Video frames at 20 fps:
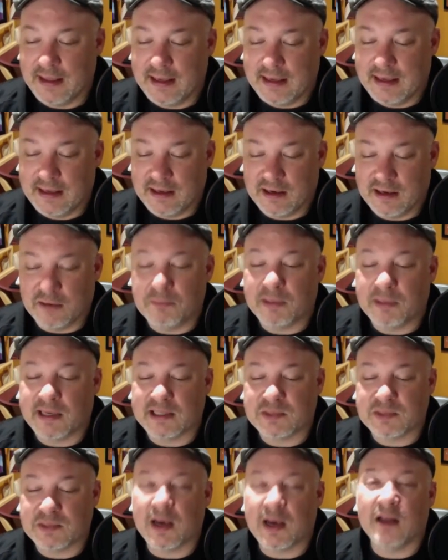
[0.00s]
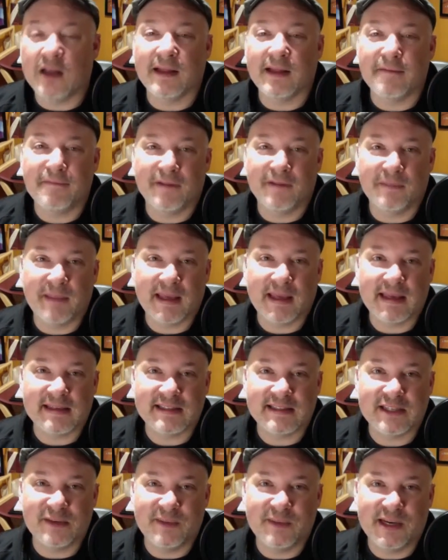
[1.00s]
because we all love filmmaking
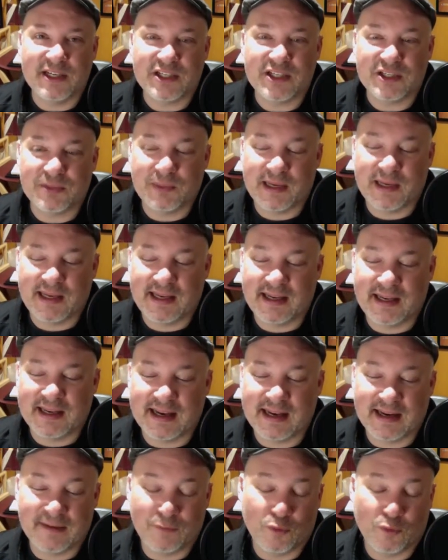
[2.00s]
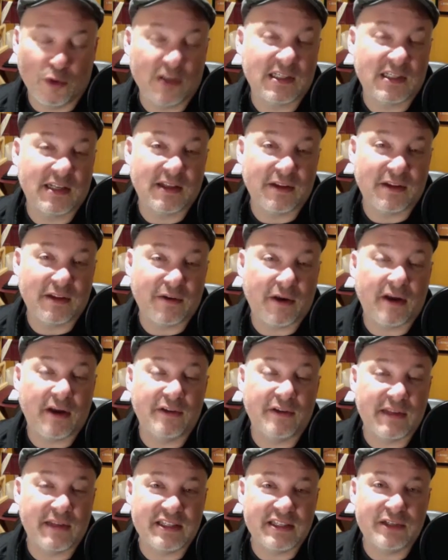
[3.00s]
so much, we kind of worked
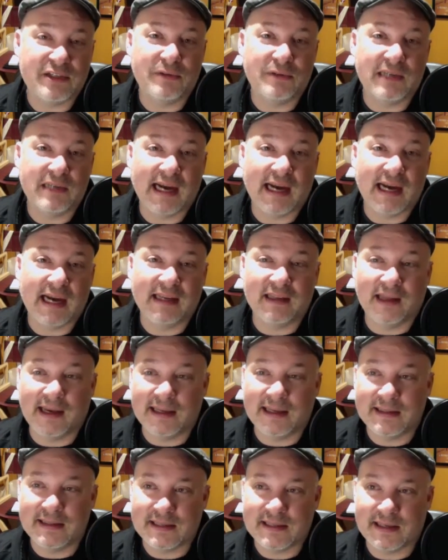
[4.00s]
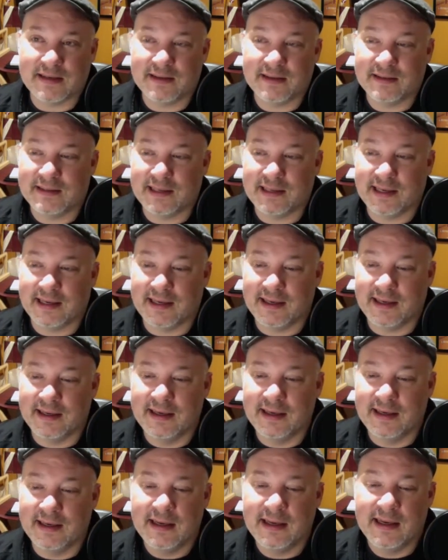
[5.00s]
under these new guidelines, and
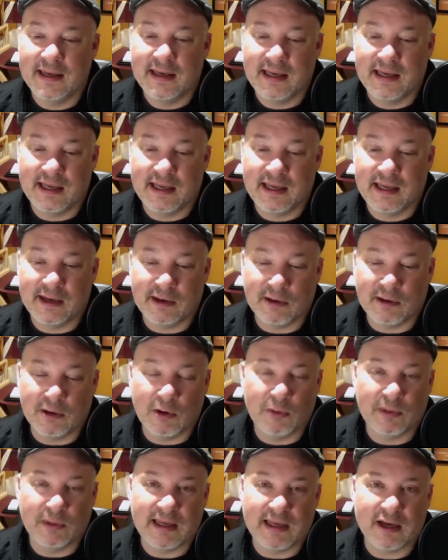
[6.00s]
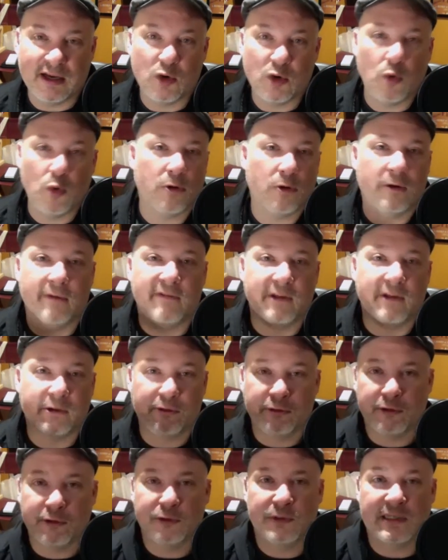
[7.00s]
only a quarter of the crew could